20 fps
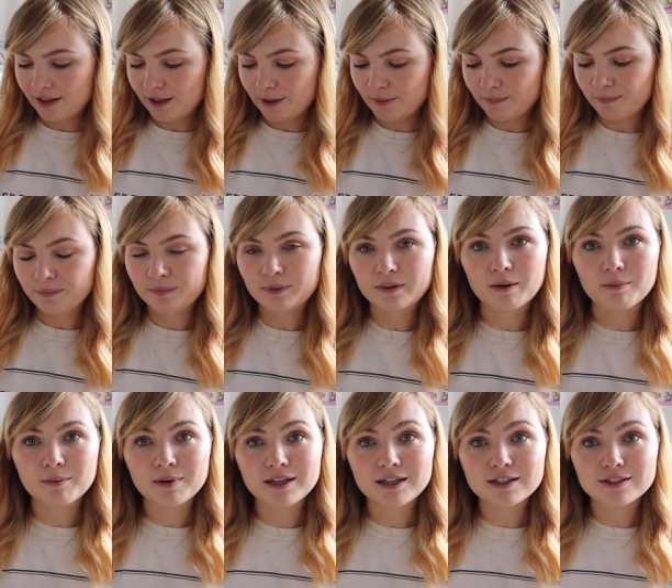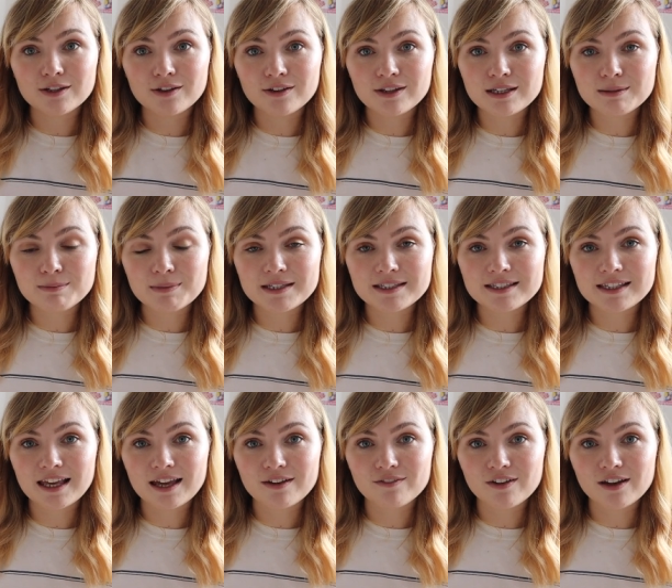Um, I'm going to sew these bits
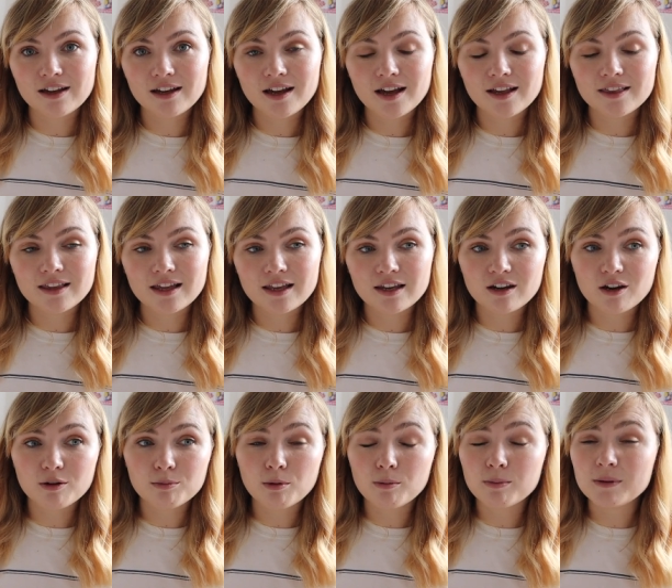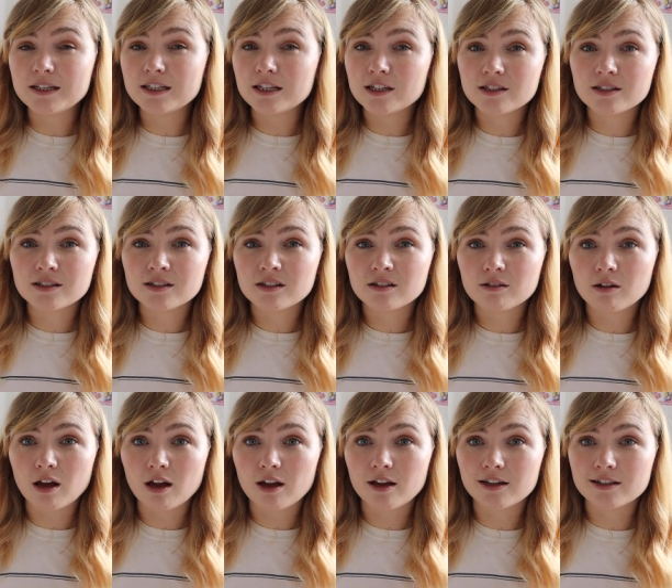together, and then I'll probably just
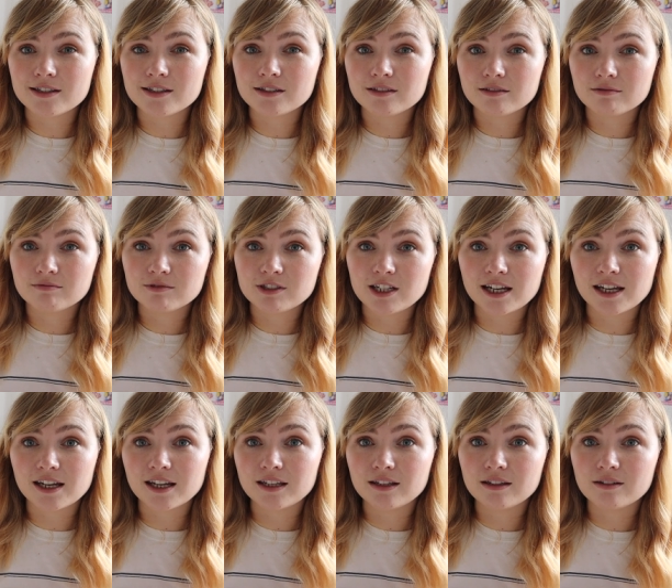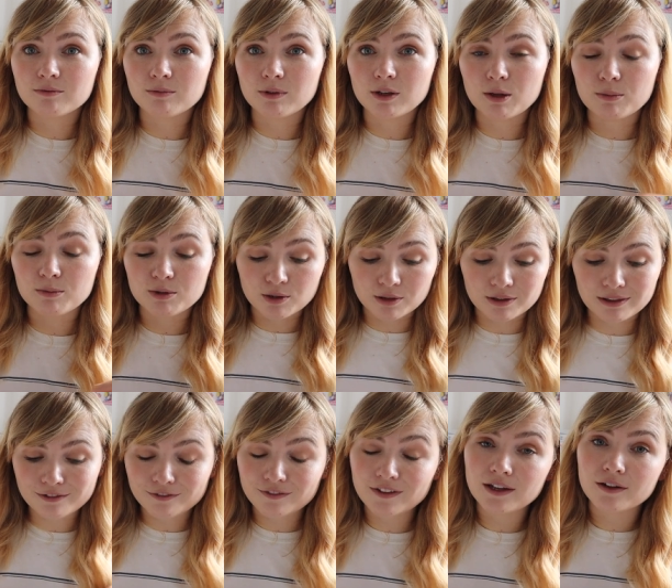uh, check in when I'm doing
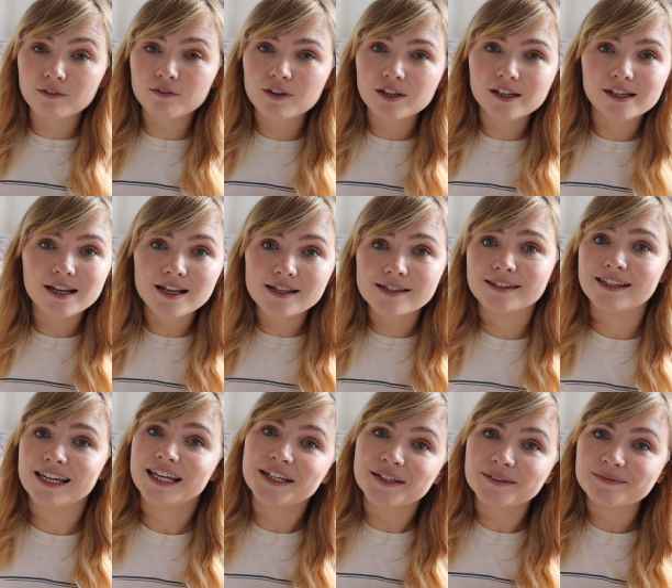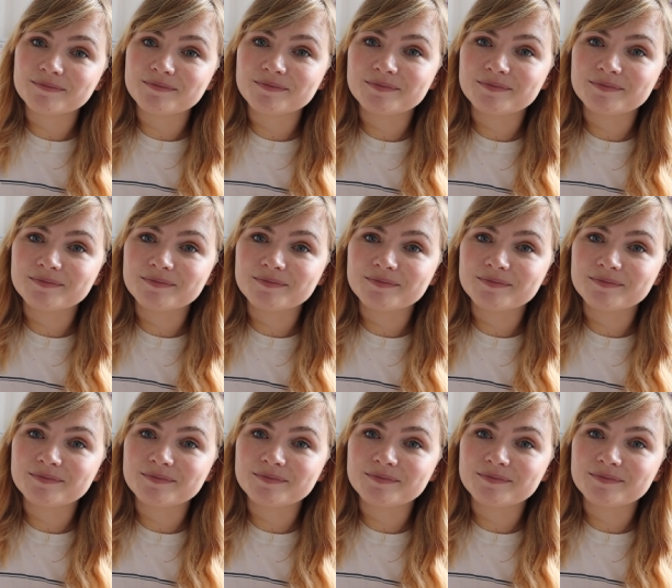the fit of the elastic.